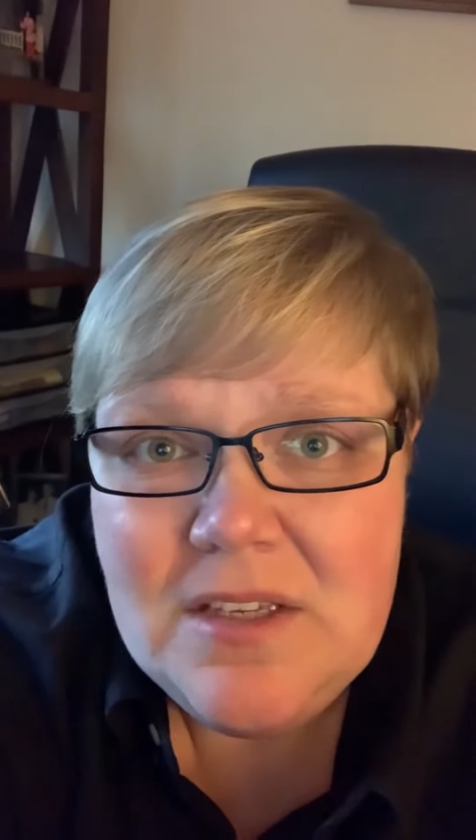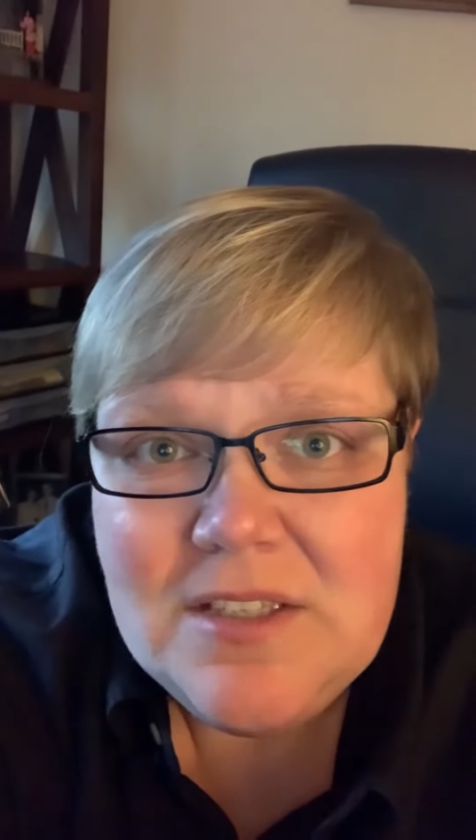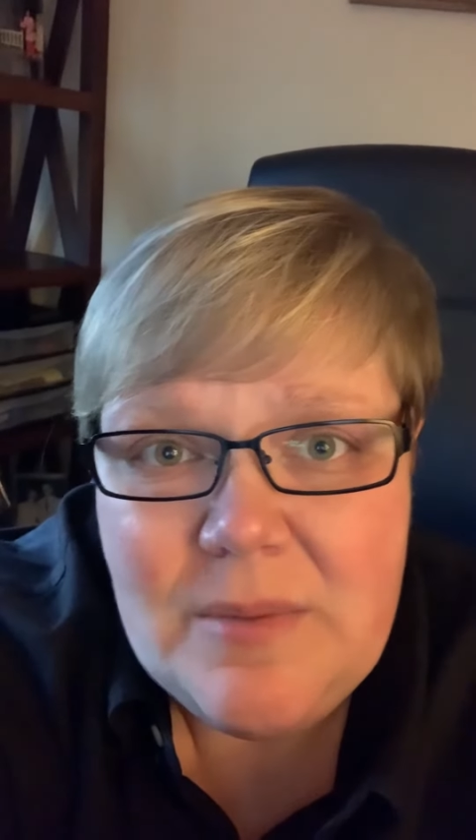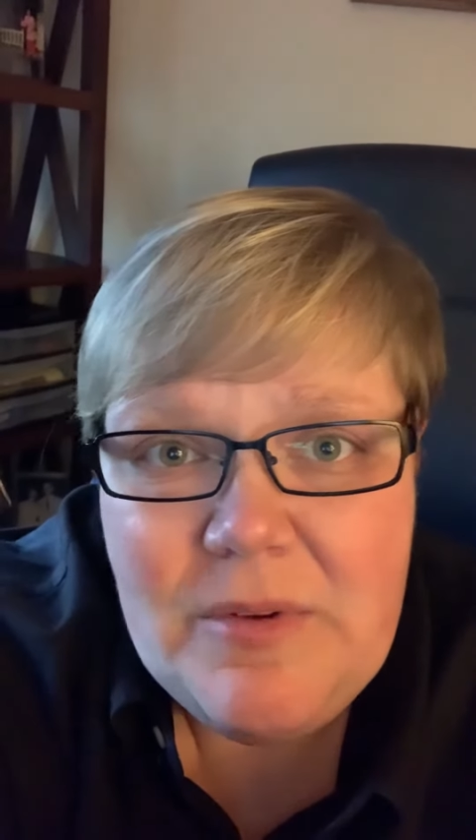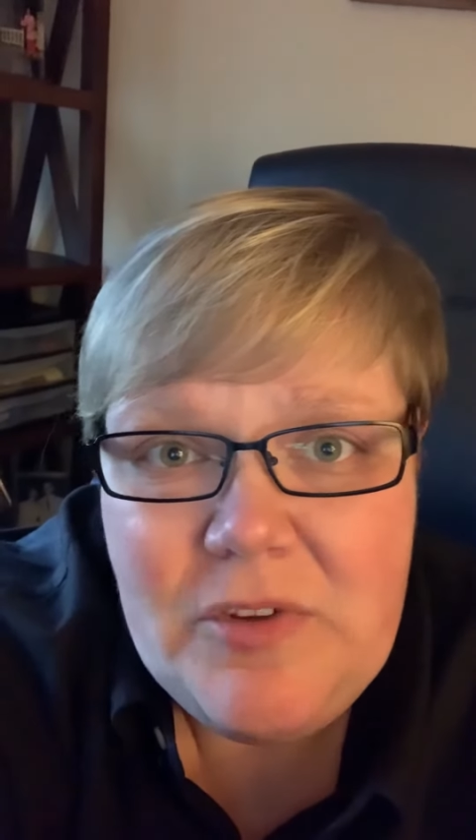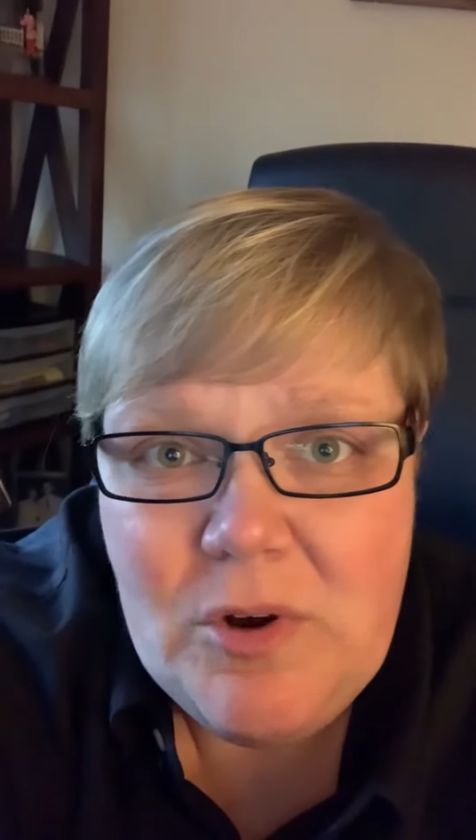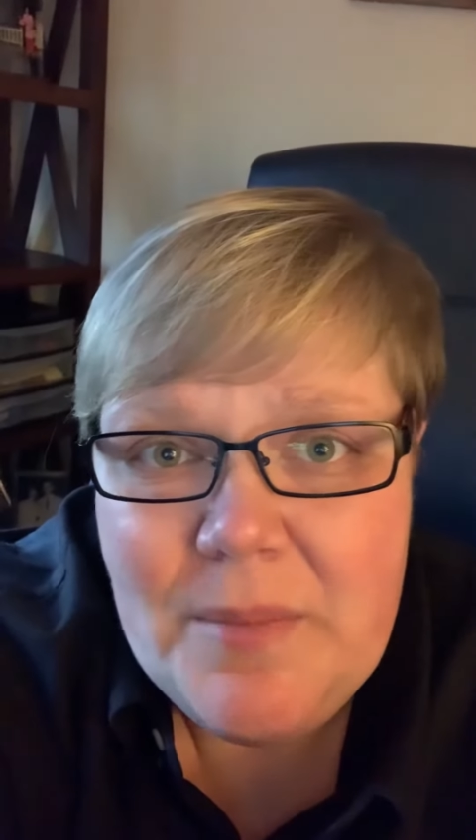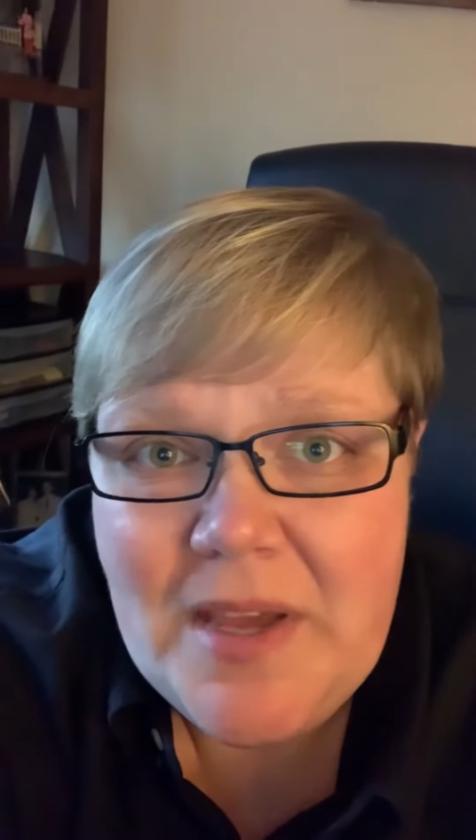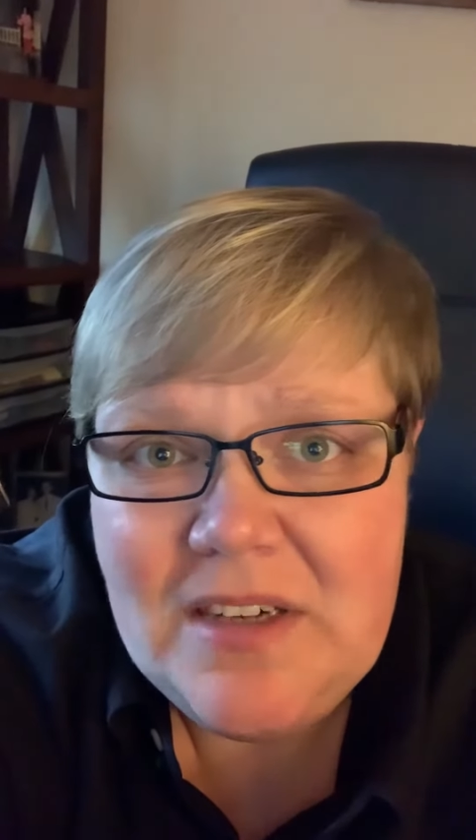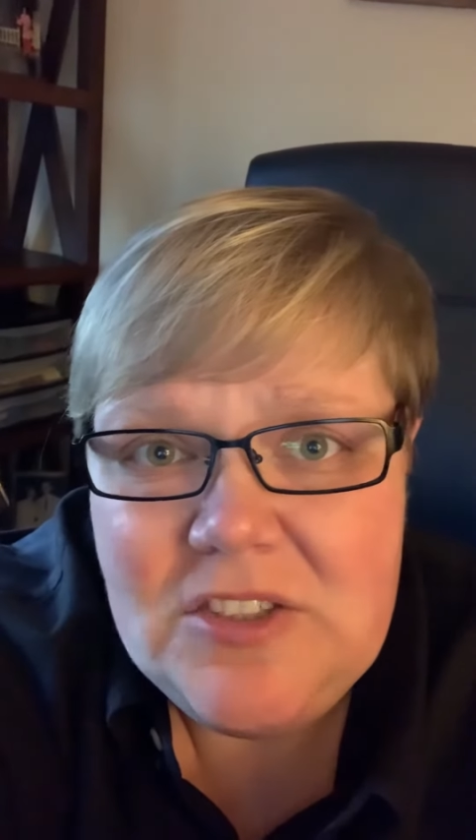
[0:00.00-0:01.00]
Some of you are
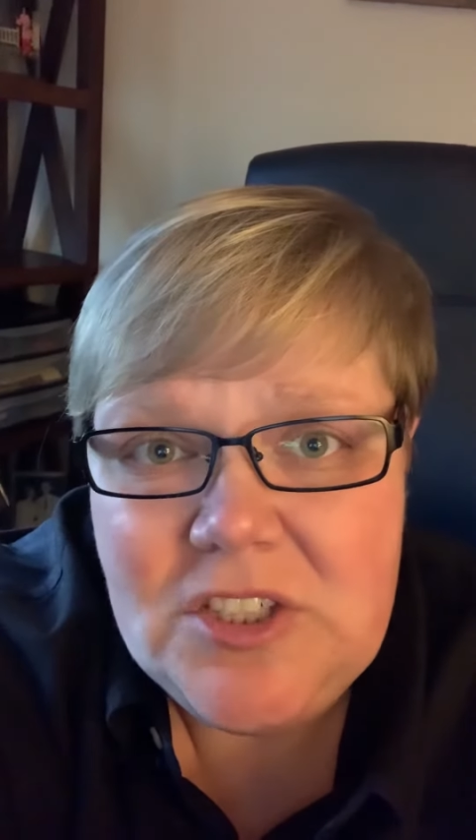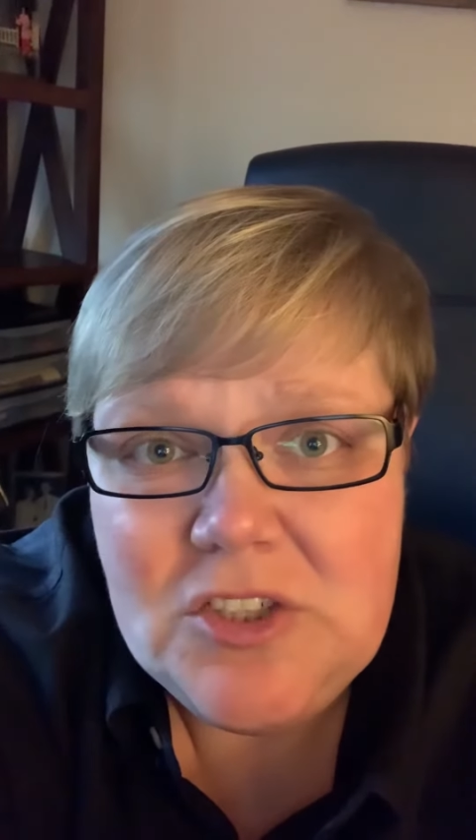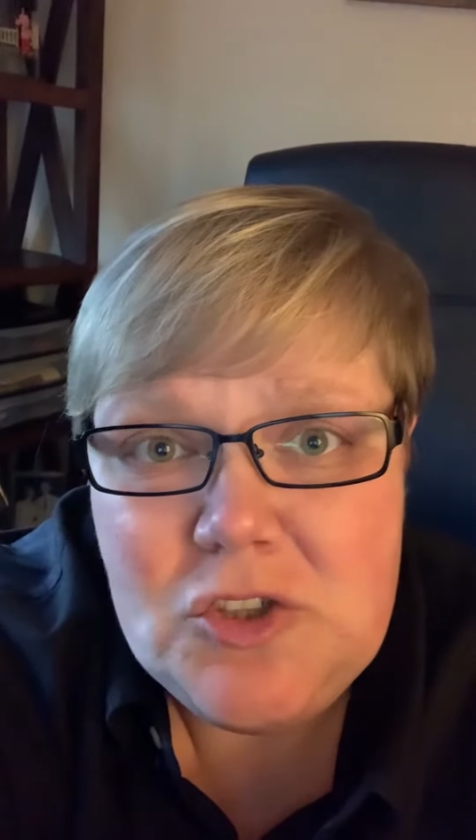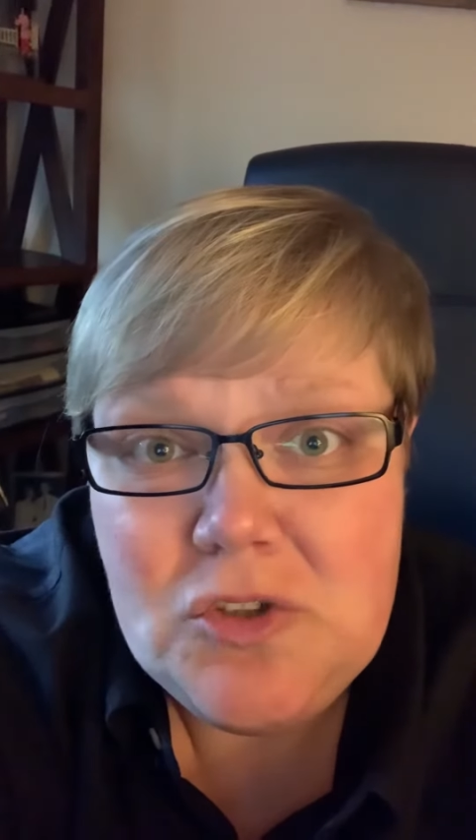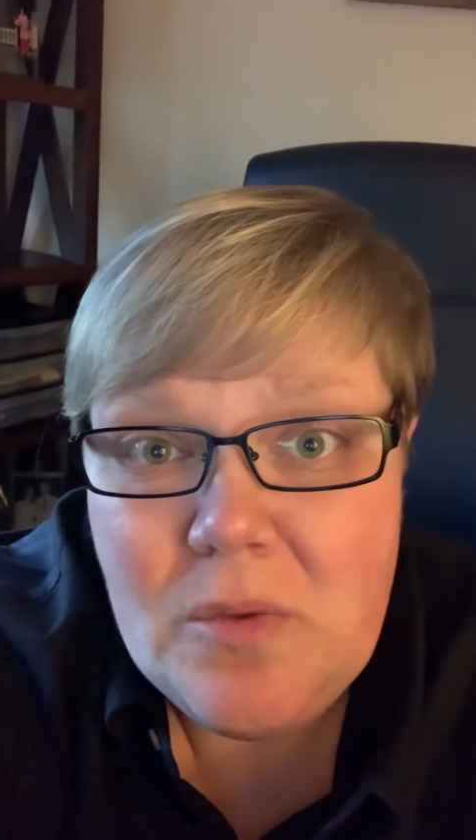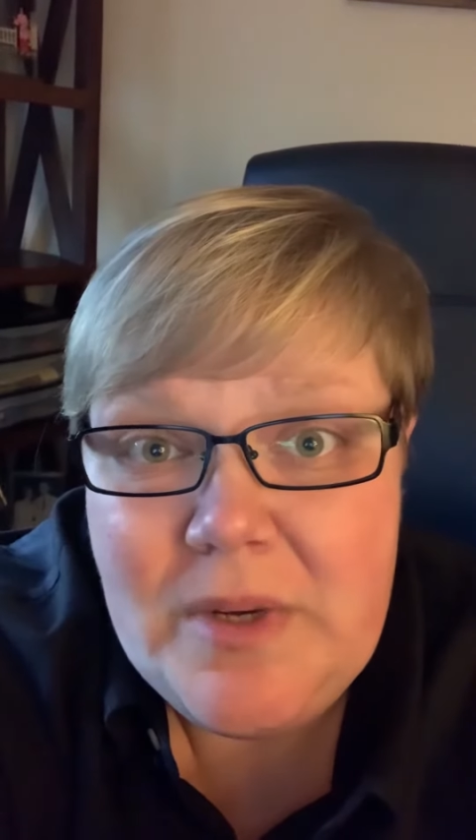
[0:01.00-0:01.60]
managing so